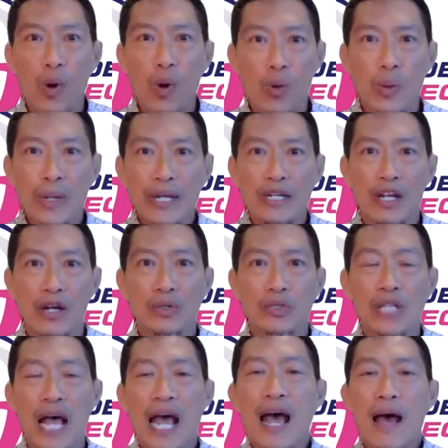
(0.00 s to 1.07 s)
more
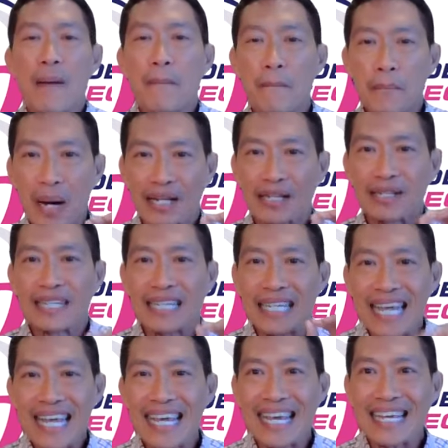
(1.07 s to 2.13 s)
windows but the
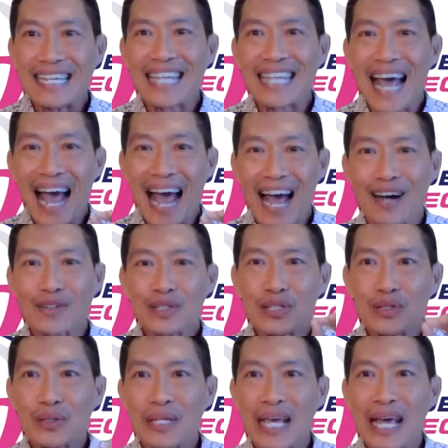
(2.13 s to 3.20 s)
key is how do
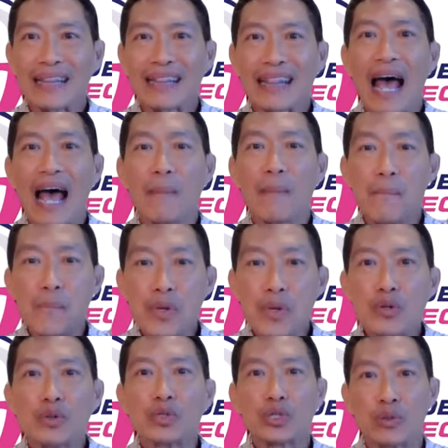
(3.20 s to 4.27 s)
you get that
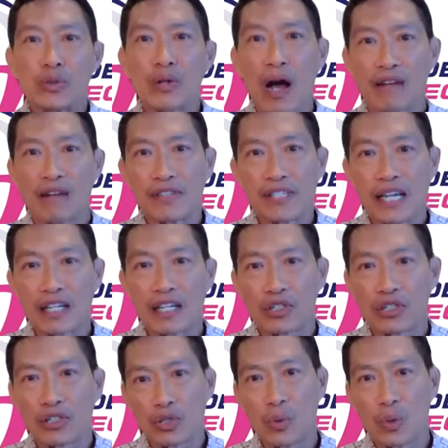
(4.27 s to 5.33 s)
mutual
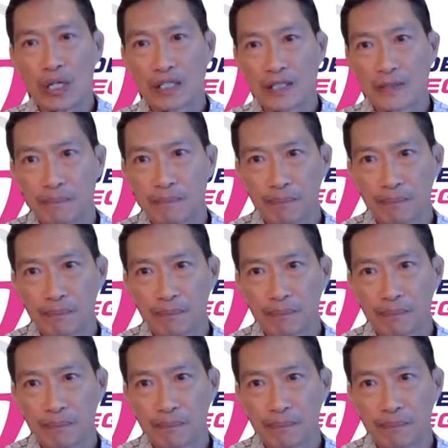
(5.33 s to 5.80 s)
conversation to work?